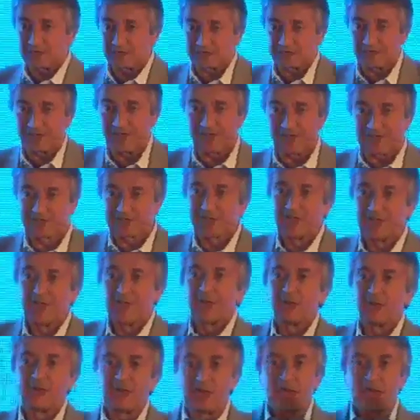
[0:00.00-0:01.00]
to fans,
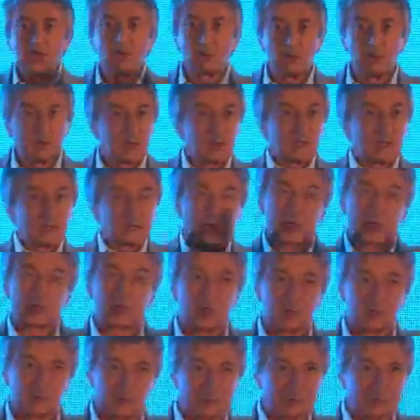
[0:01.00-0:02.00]
they will, not
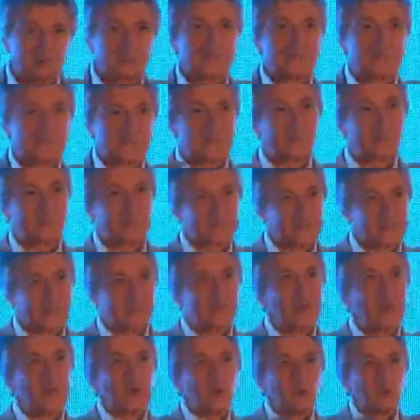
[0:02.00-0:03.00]
all of them, but some of
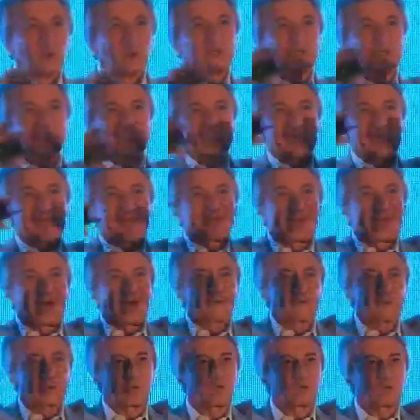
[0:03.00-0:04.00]
them, will send
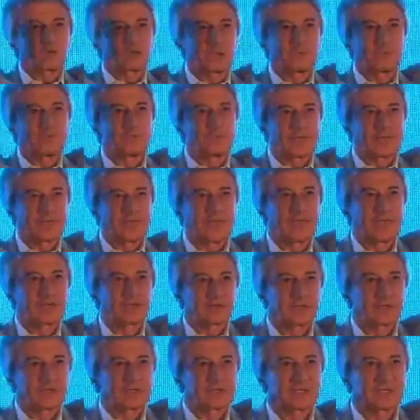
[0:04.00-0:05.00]
out those
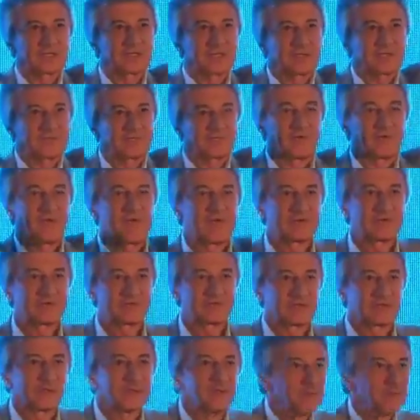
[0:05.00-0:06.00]
communications to their friends,